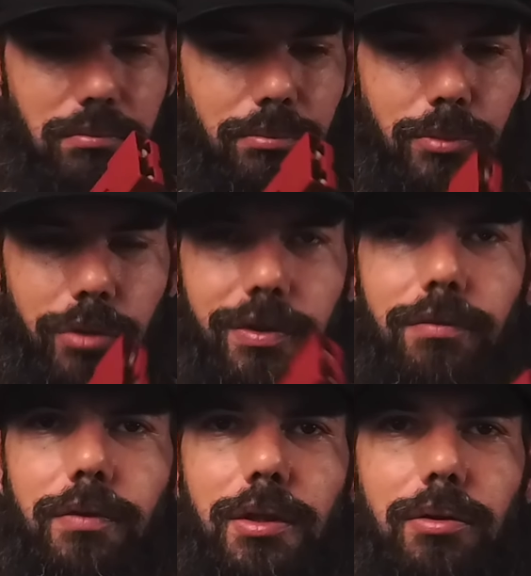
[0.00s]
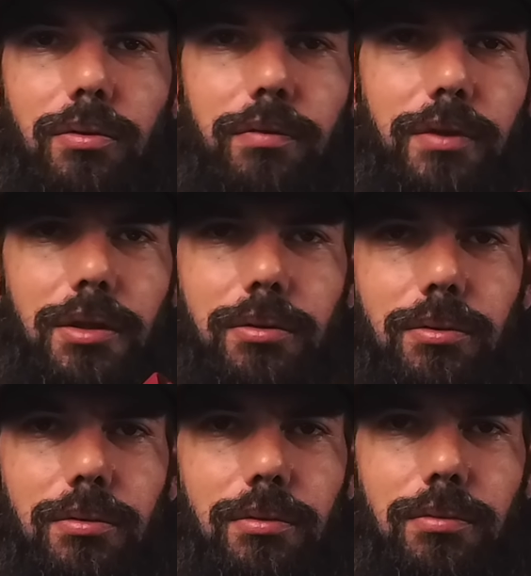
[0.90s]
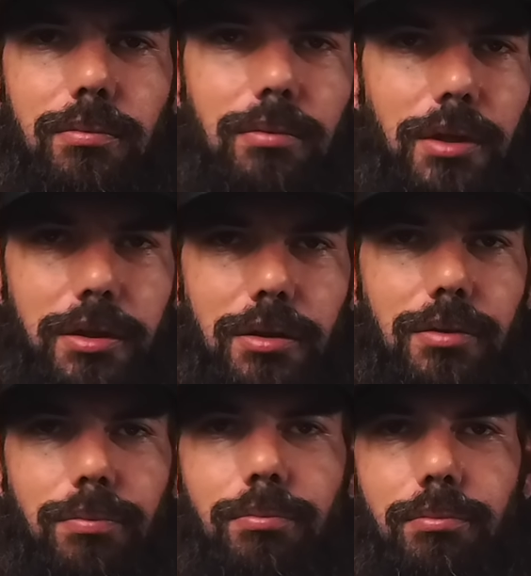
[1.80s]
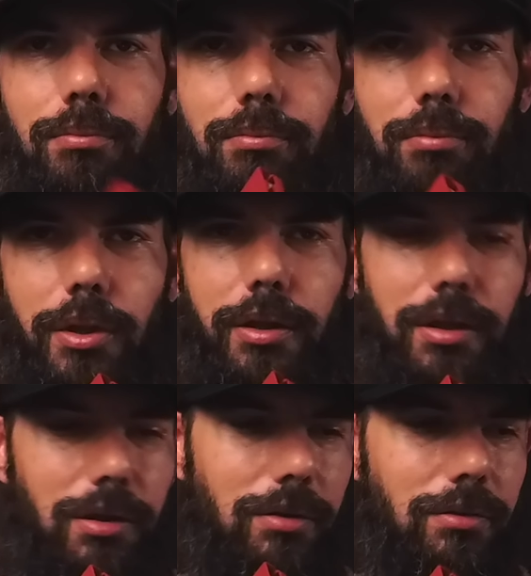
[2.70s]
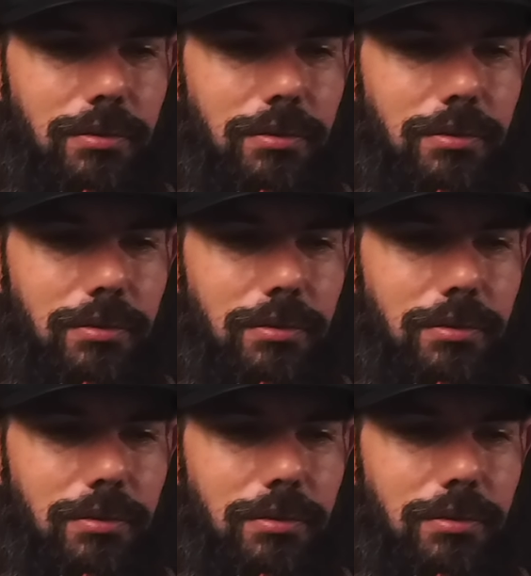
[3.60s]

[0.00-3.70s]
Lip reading: move it vehicle to vehicle and just plug in,